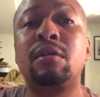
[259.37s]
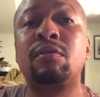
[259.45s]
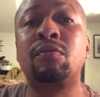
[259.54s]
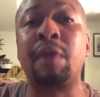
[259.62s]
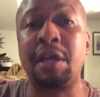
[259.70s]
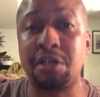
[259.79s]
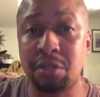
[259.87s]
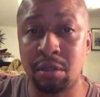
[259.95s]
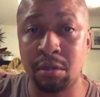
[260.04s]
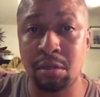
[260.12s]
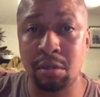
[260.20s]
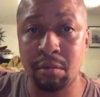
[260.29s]

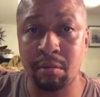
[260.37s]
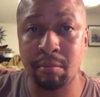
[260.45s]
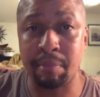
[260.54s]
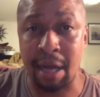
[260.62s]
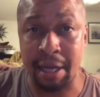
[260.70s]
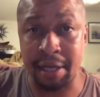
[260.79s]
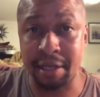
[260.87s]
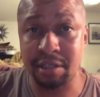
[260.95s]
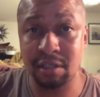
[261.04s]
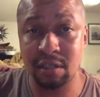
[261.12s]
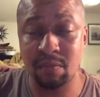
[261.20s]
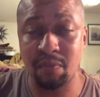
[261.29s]
racial
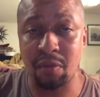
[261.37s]
bias